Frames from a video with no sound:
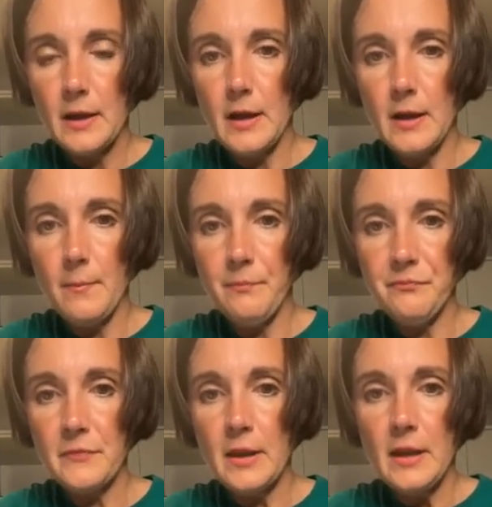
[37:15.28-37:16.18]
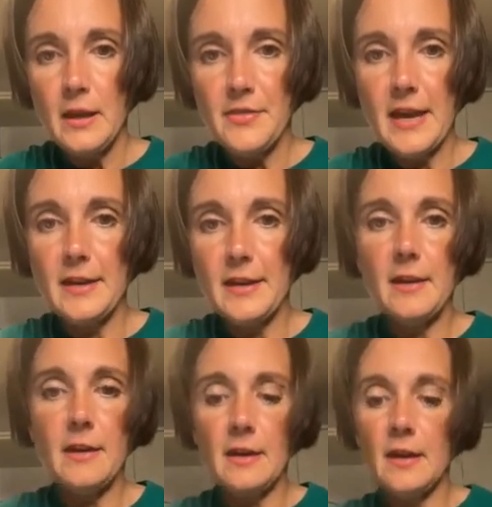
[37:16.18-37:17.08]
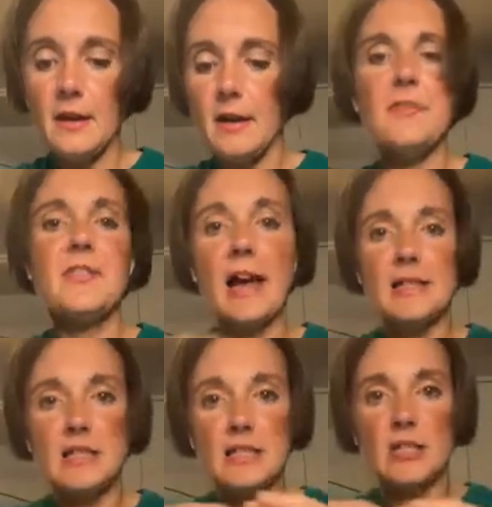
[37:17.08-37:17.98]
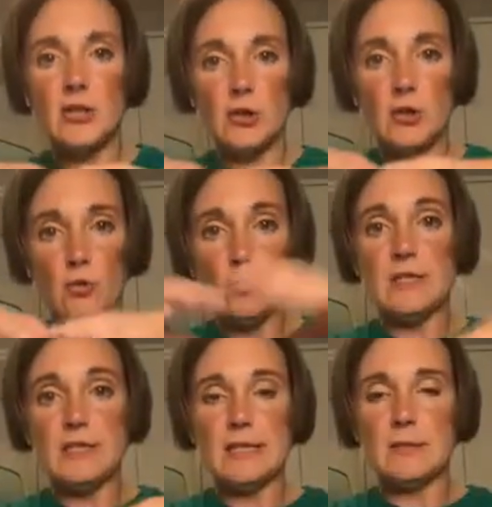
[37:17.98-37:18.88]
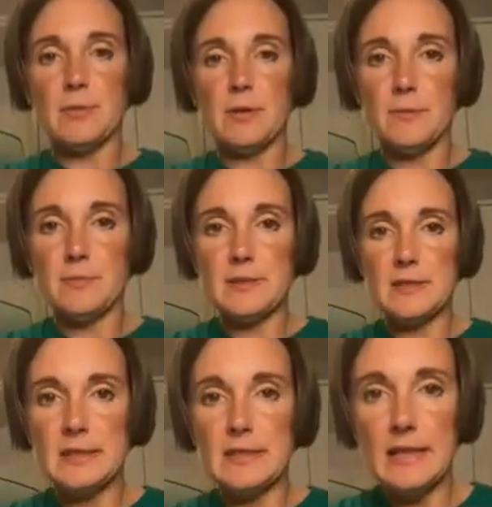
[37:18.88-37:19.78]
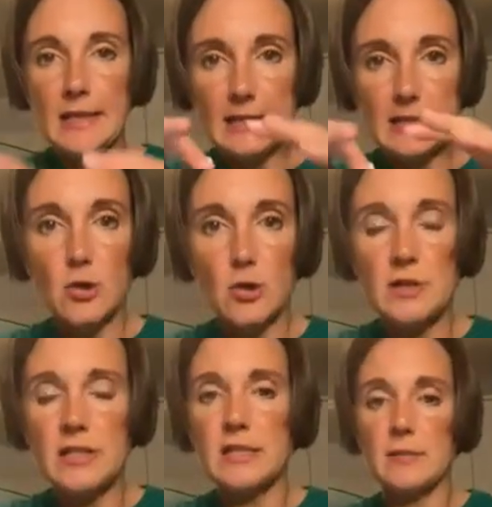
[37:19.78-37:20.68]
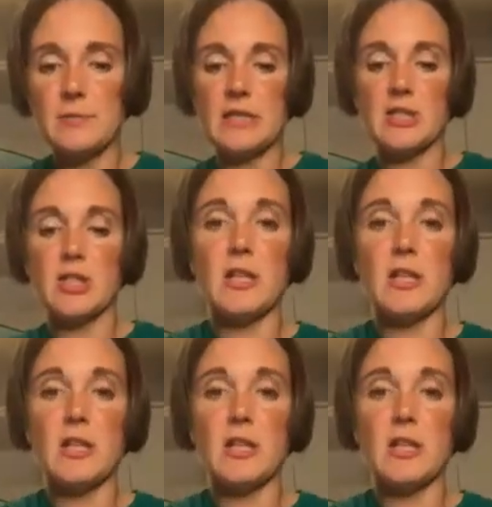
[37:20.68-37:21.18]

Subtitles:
then that, to all intents and purposes, is locked into position.